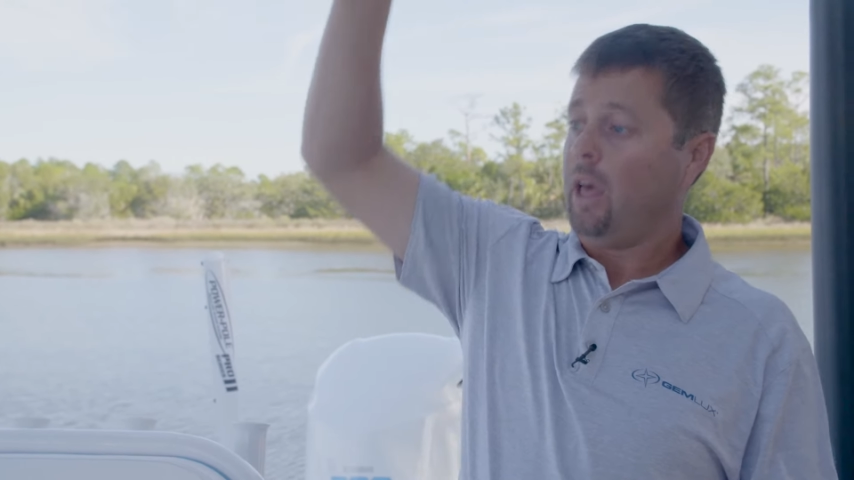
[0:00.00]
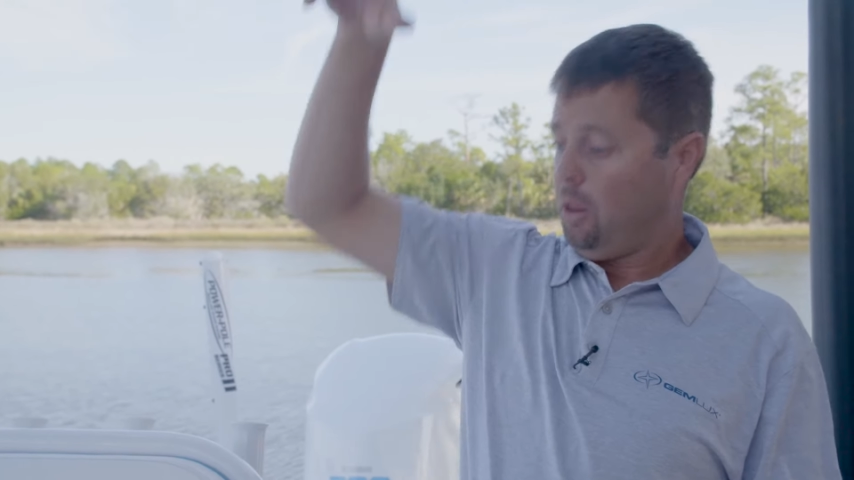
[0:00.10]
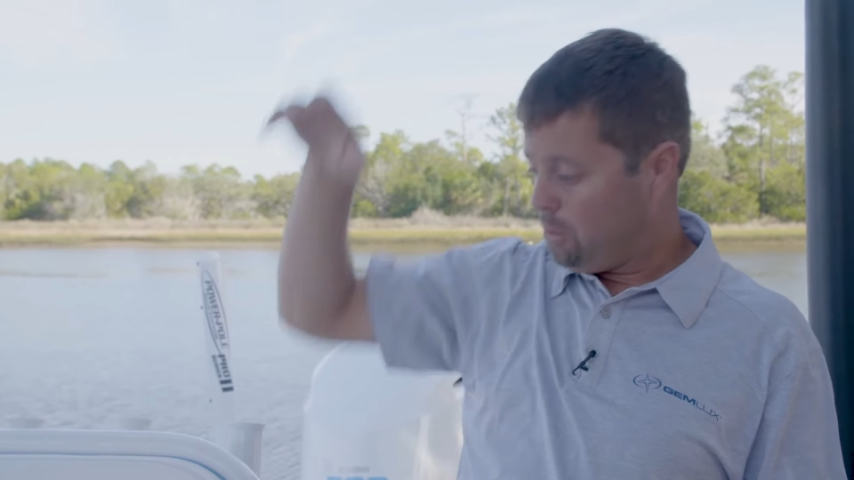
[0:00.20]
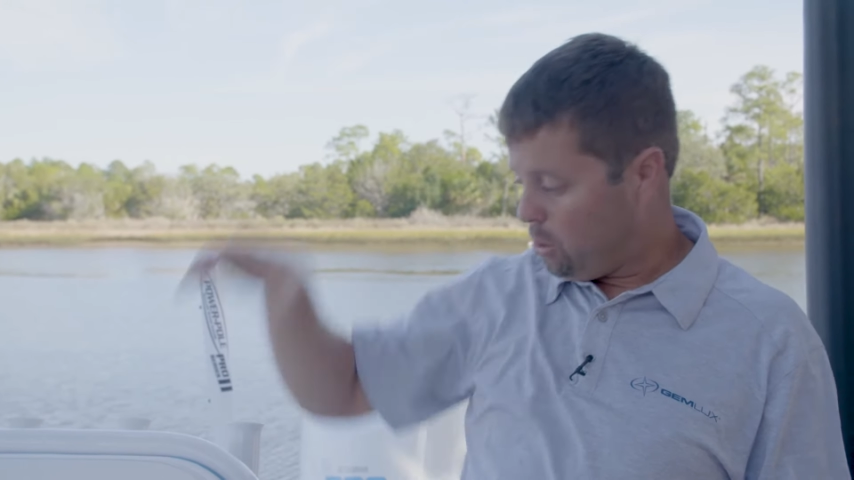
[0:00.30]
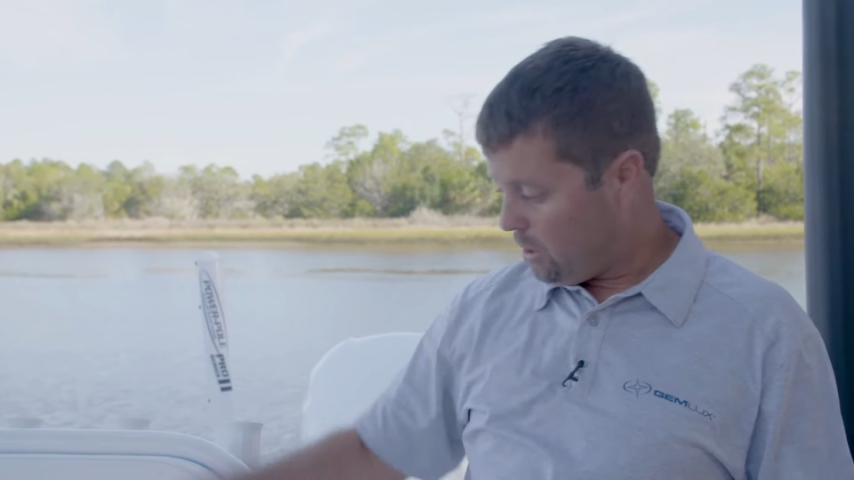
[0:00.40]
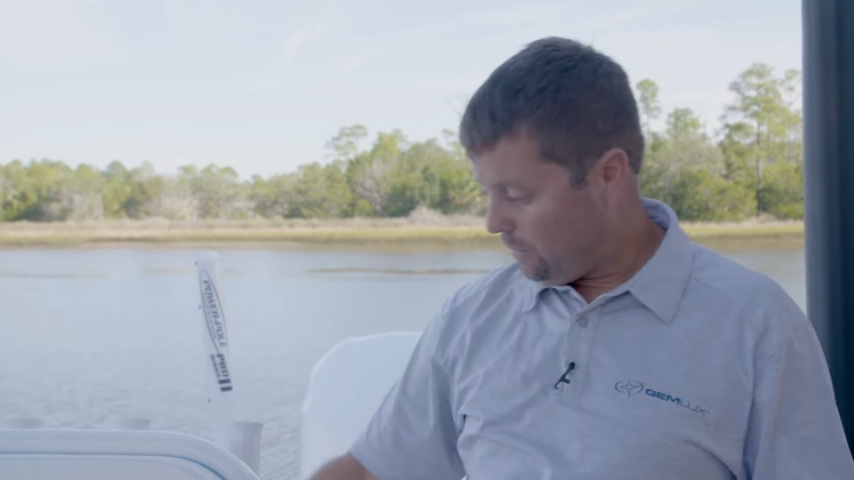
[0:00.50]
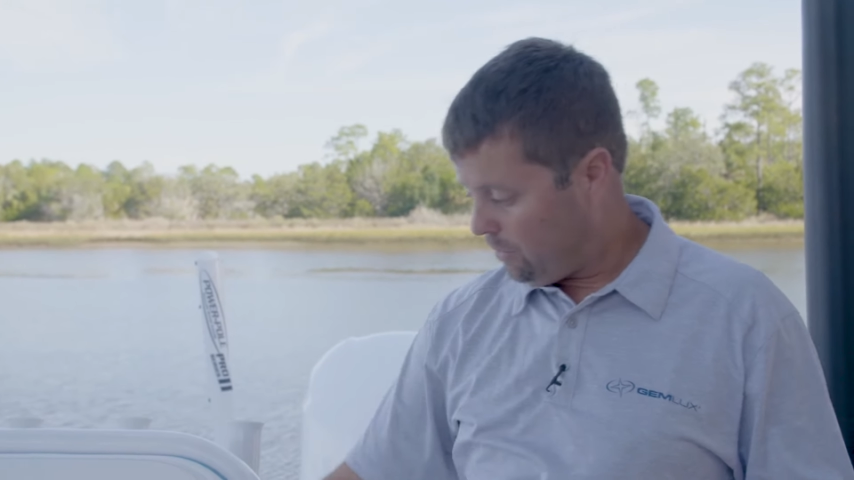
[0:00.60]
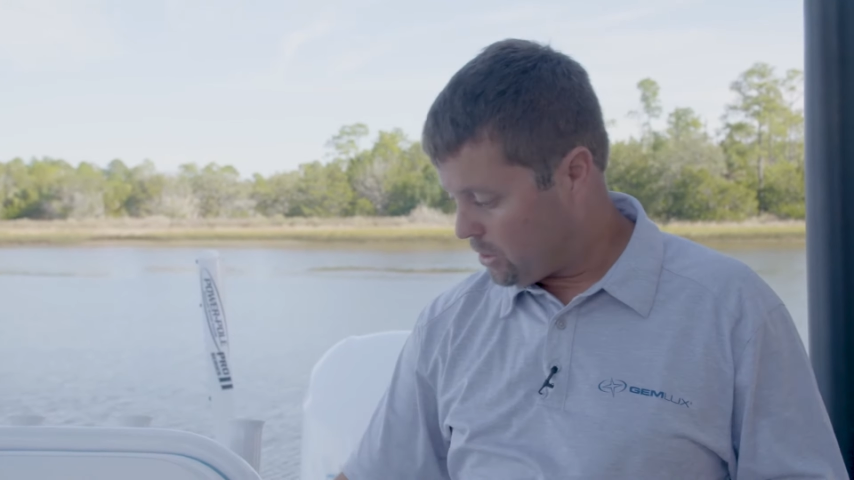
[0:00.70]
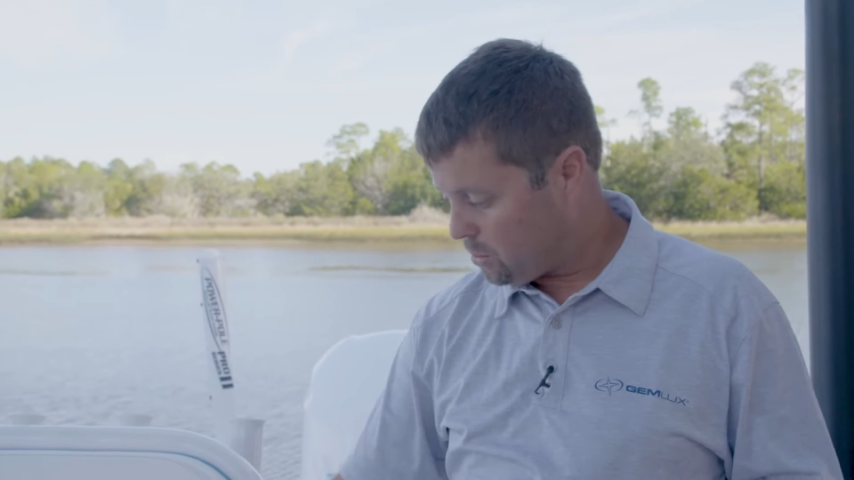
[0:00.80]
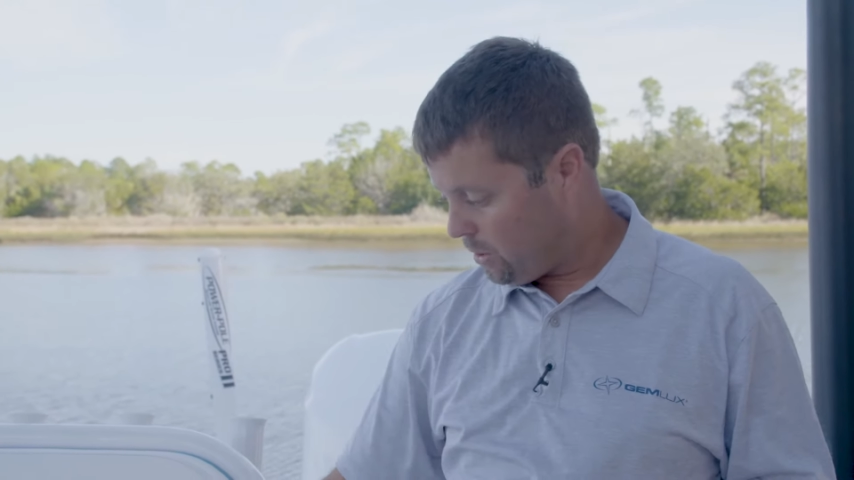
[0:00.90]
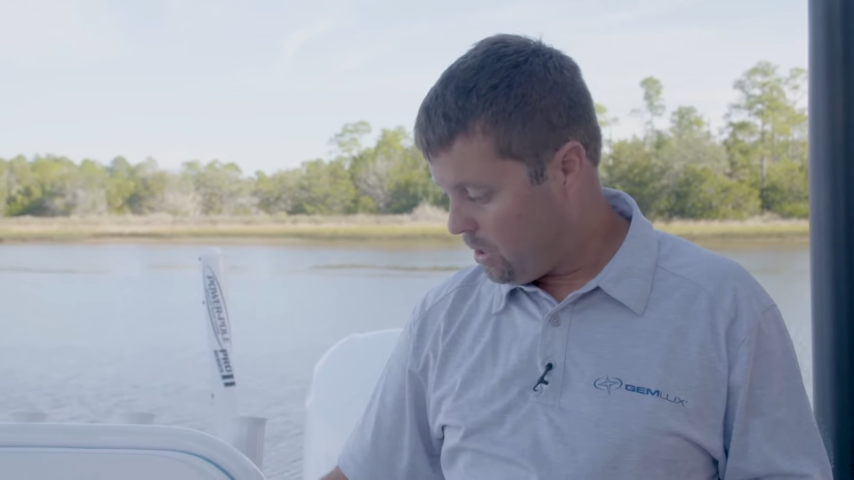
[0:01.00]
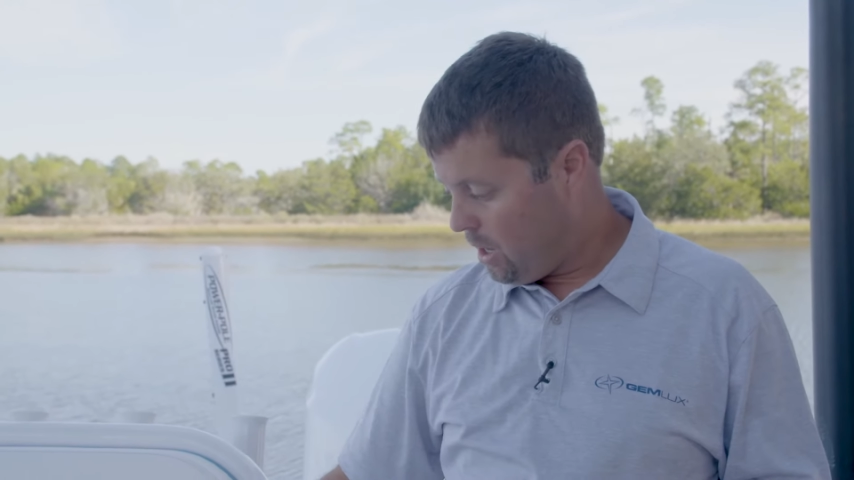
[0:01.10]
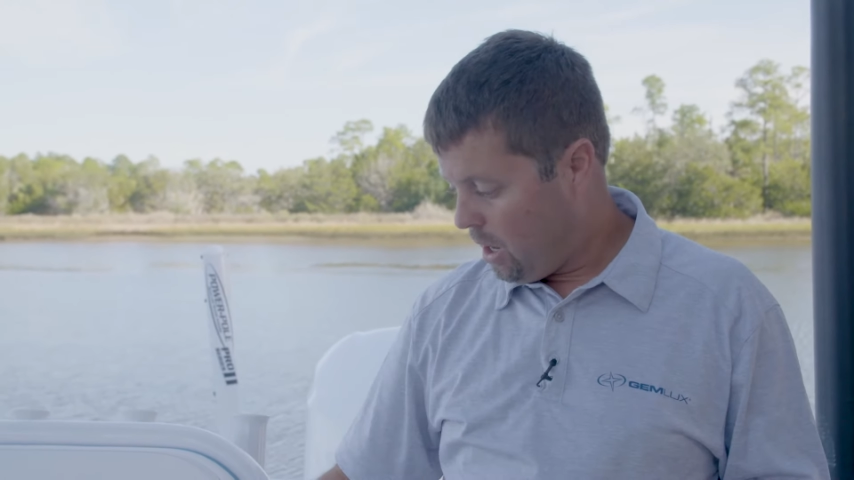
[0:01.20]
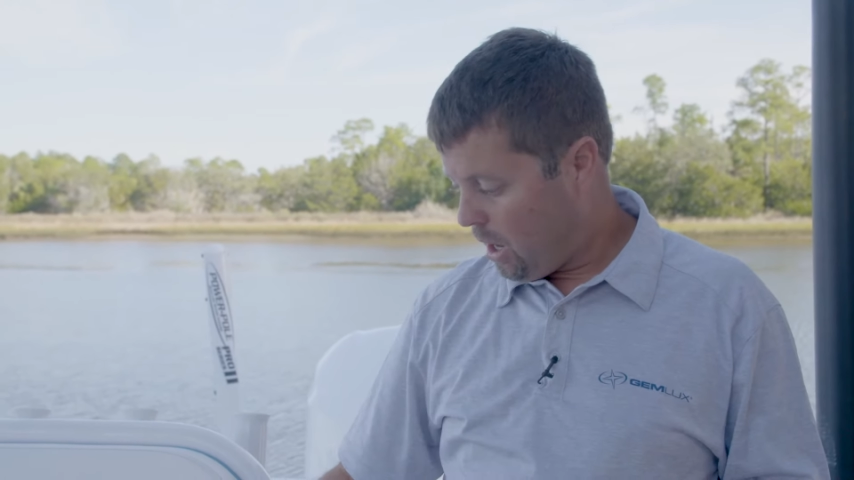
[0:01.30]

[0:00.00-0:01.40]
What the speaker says: Now the beauty of this one